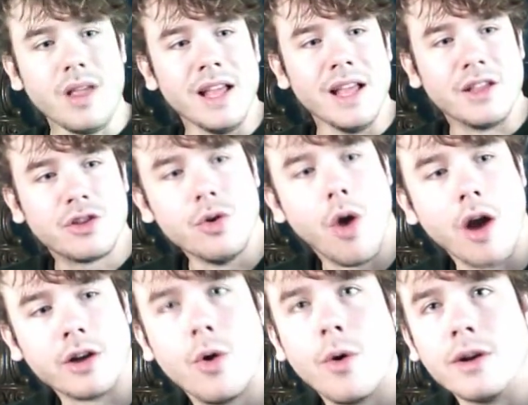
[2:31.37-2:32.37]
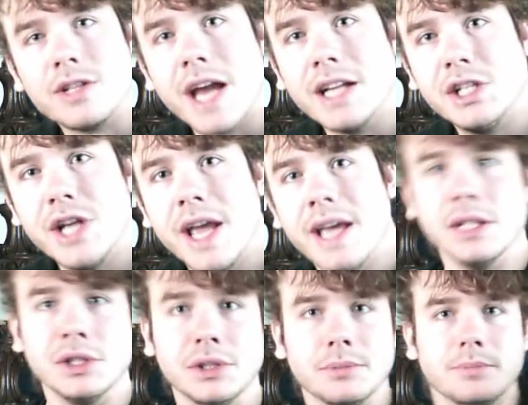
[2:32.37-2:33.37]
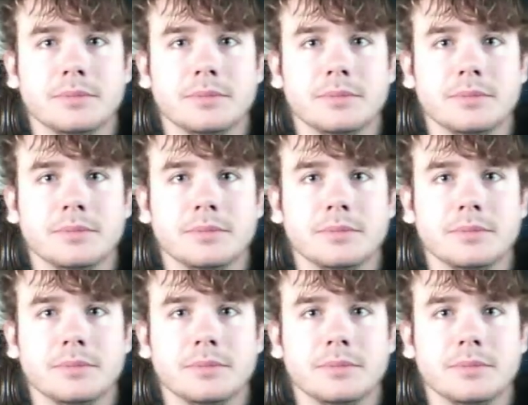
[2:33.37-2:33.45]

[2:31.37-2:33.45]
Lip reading: It's too hardcore. It's got to change.